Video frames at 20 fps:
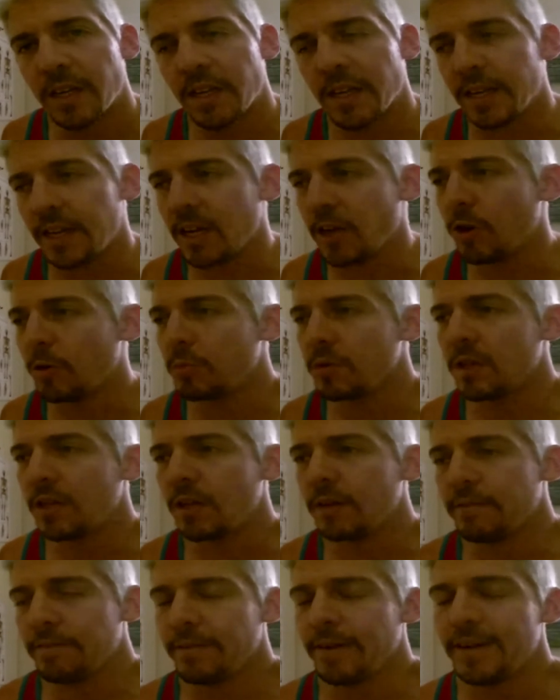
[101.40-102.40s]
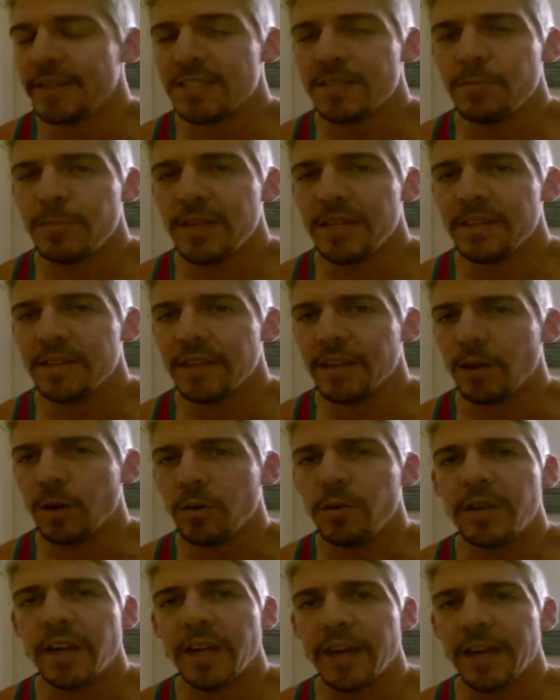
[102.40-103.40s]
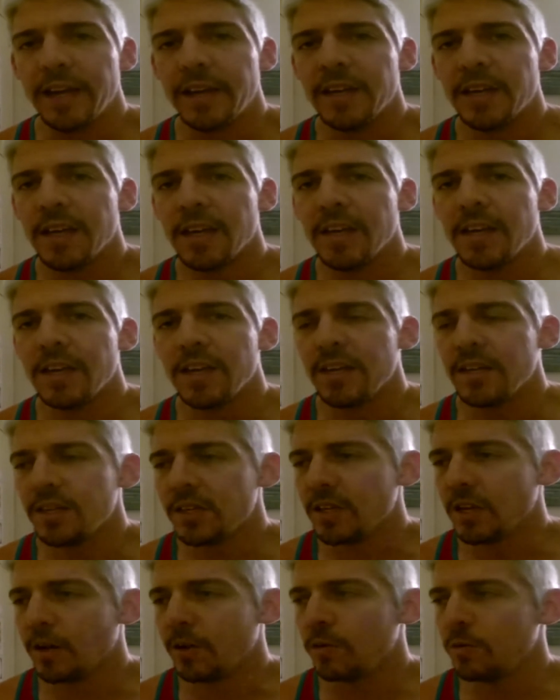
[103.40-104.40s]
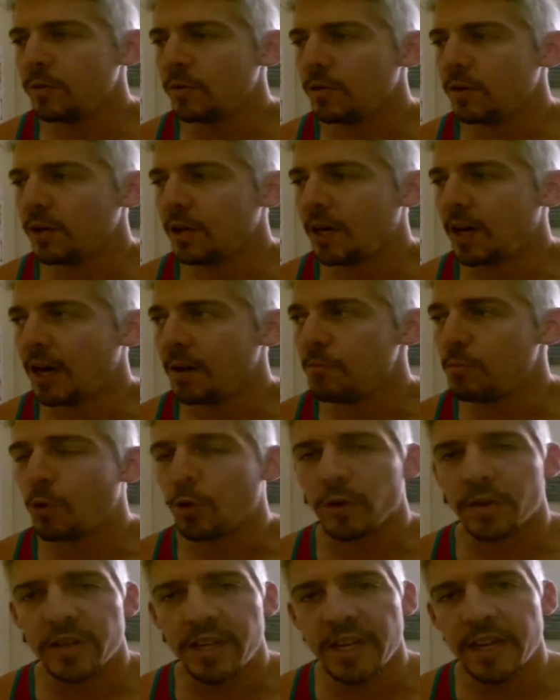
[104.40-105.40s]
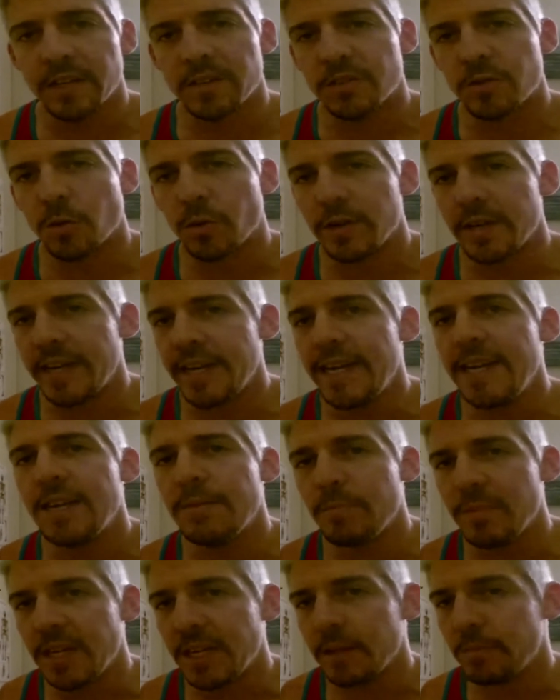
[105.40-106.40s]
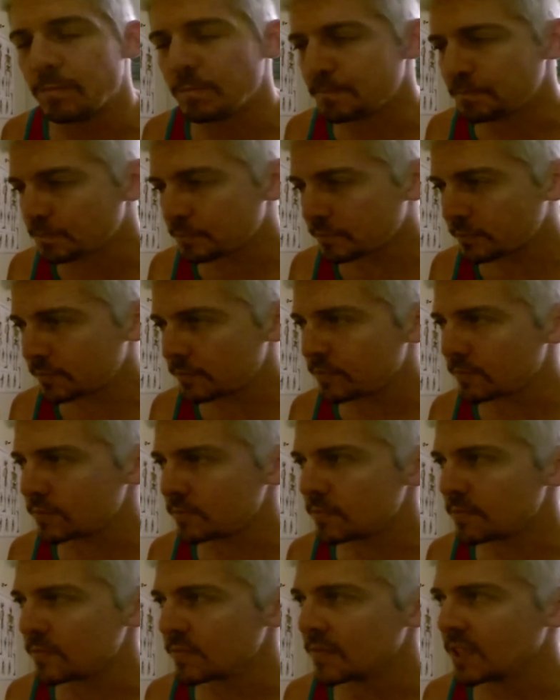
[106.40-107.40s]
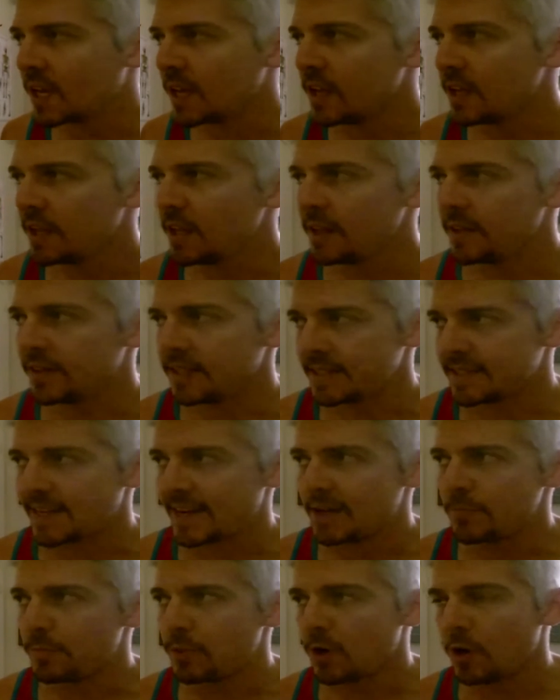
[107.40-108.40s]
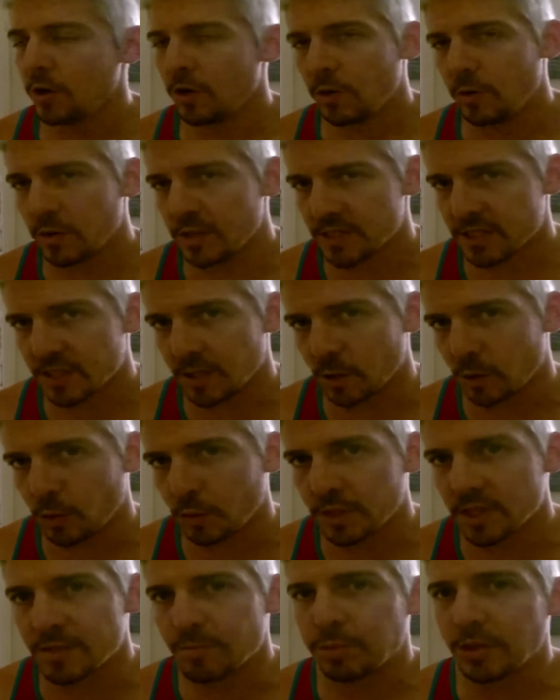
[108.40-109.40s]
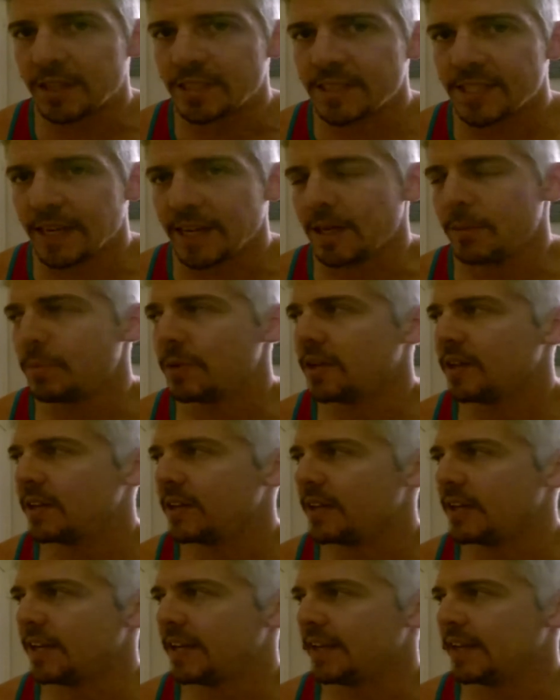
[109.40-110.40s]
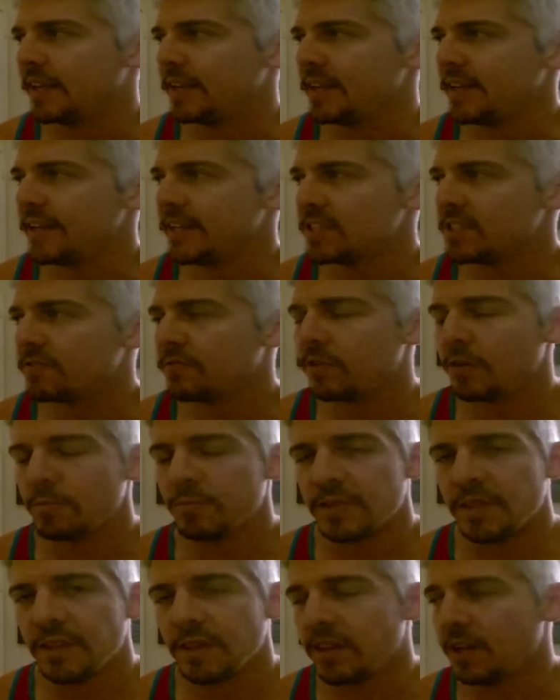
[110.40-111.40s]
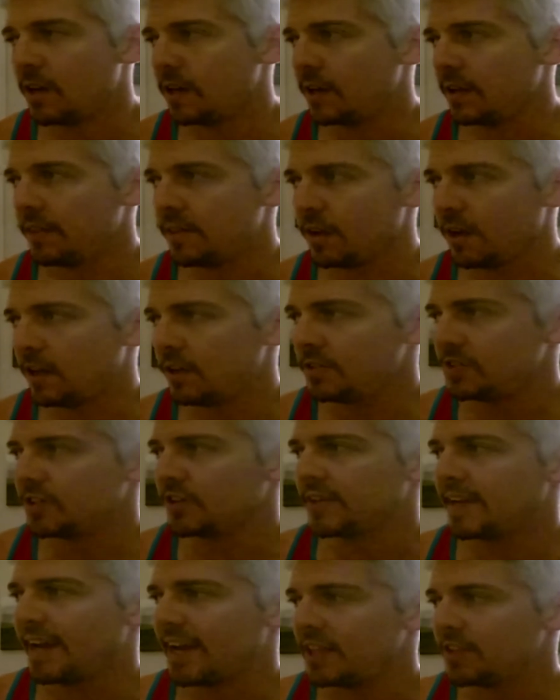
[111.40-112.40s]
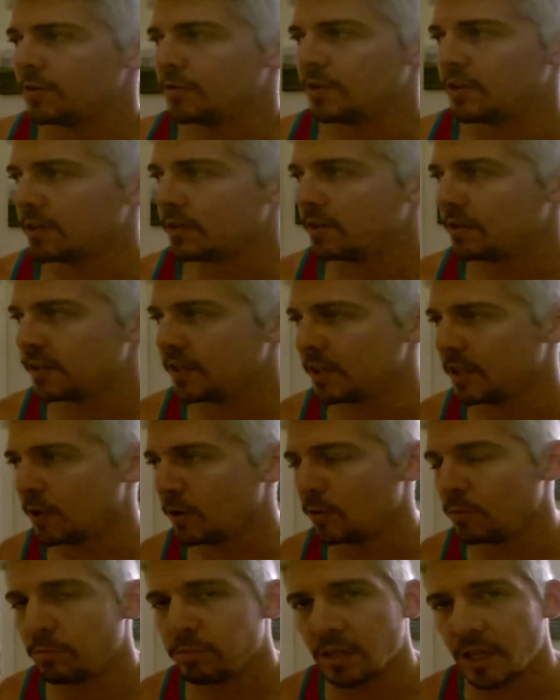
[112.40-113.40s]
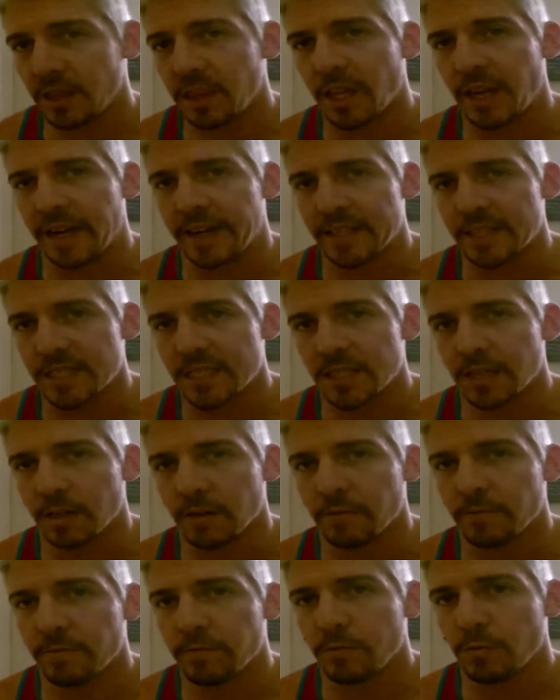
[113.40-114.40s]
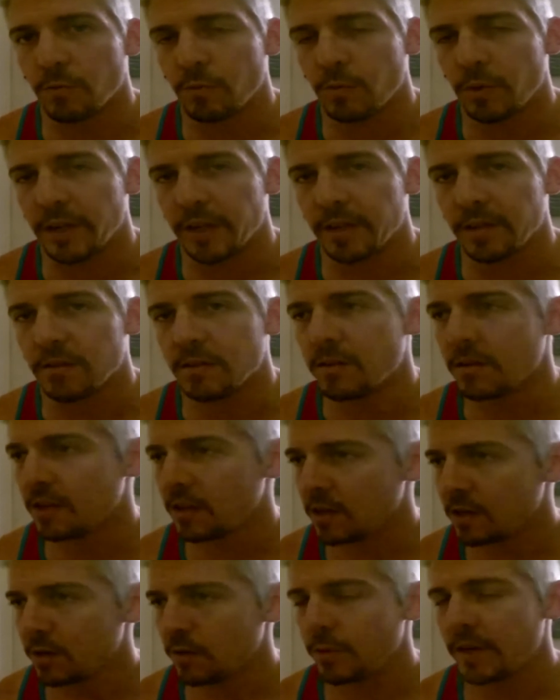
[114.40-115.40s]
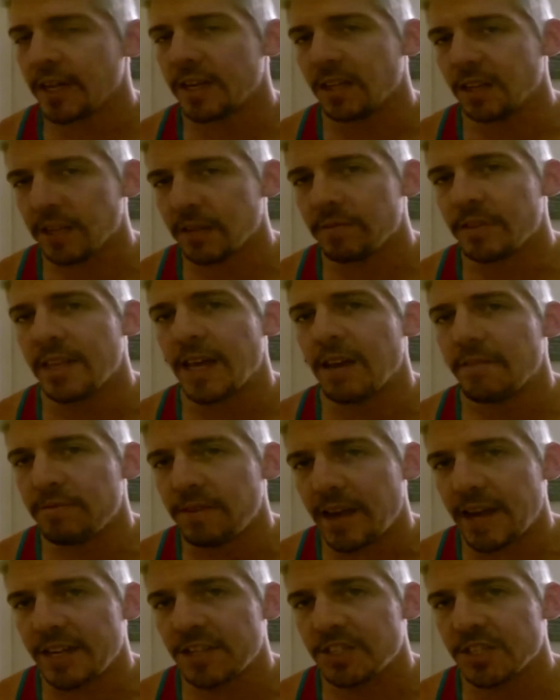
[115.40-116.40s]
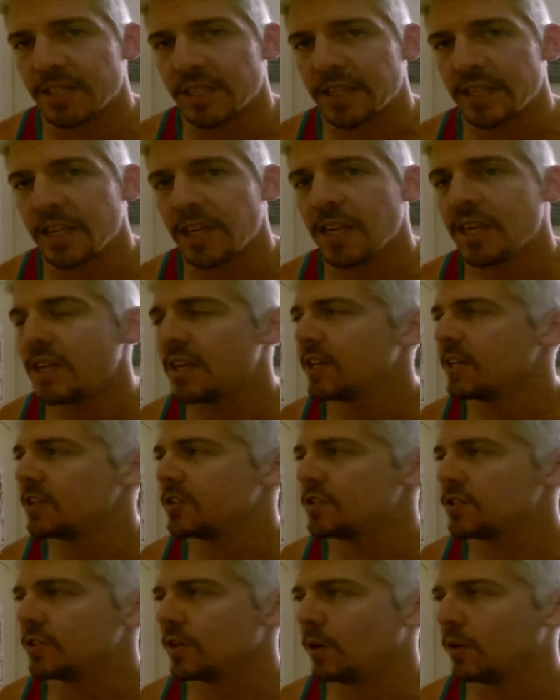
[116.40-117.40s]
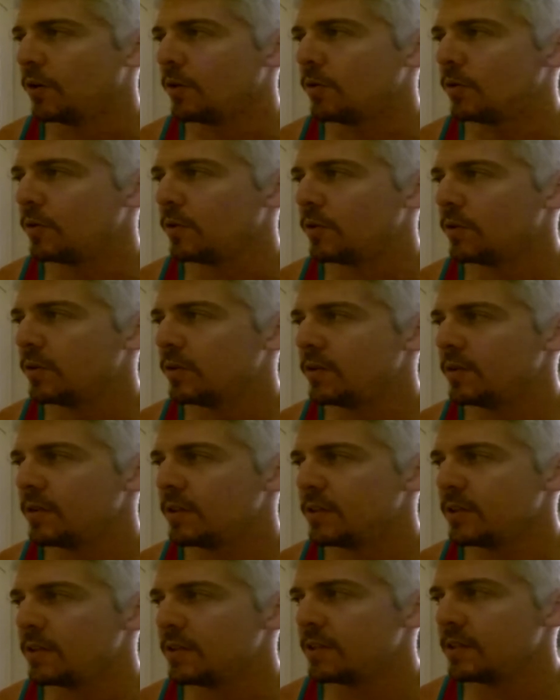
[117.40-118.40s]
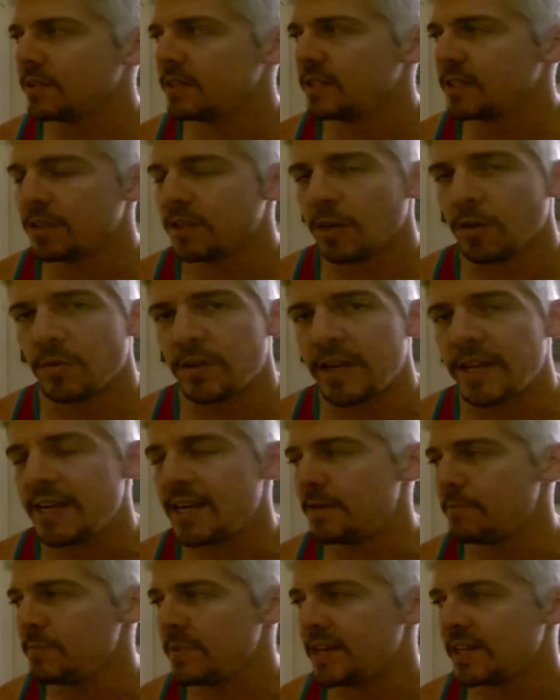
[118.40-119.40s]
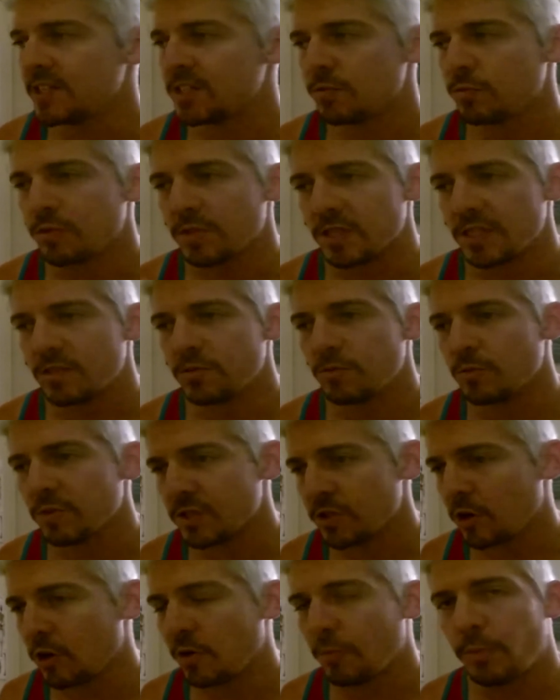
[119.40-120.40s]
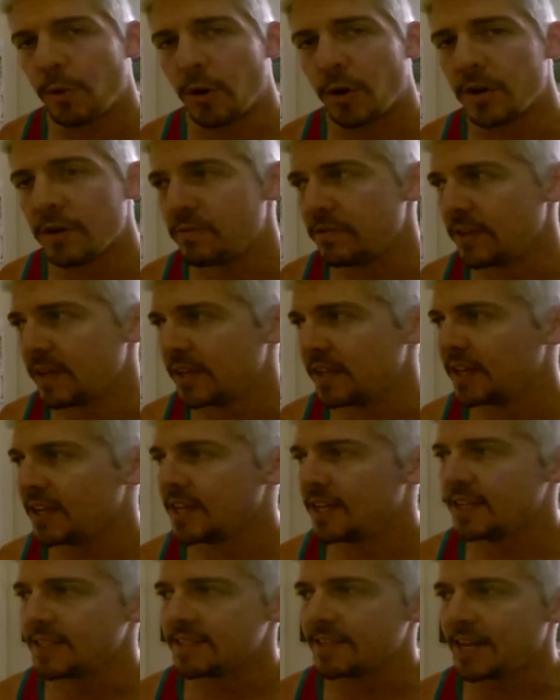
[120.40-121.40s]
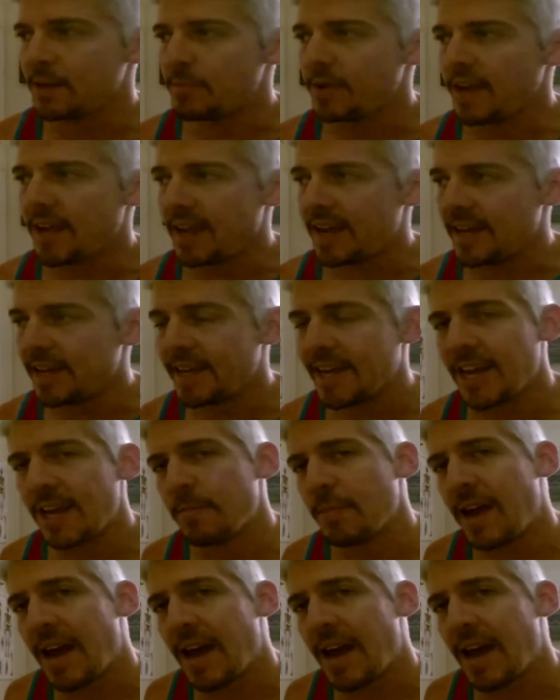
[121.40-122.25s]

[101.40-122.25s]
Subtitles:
it helped clarify to me that, okay, I'm more geared toward eating meat. The type O is the oldest blood type, and it's from the hunter-gatherer, bloodlines of when we had to live in that fashion. So eating meats was all part of it. Type A came